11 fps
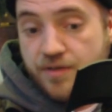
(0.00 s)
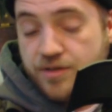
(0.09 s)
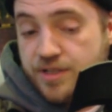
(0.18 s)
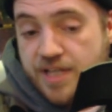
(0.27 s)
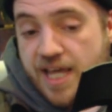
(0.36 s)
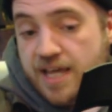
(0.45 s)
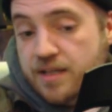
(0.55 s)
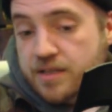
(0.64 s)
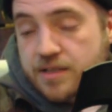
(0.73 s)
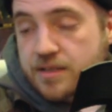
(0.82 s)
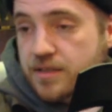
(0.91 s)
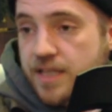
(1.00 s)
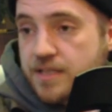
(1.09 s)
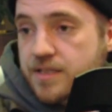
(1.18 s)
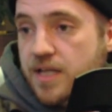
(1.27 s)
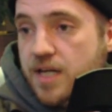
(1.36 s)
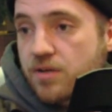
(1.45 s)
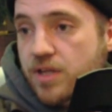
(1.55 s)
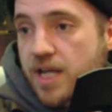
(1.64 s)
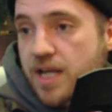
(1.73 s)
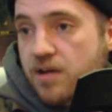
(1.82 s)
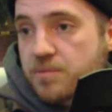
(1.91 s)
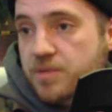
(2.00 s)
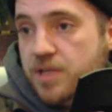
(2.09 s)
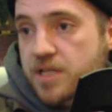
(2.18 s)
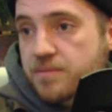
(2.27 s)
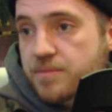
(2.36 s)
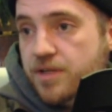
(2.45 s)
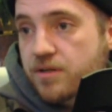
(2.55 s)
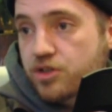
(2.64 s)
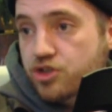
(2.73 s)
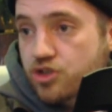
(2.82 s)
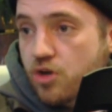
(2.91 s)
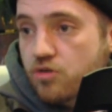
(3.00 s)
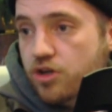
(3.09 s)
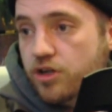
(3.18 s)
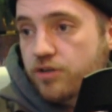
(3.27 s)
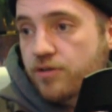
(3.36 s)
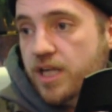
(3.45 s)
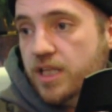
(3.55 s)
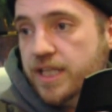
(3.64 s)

there's gay kids that I know that hang out at Millennium that are so good, right?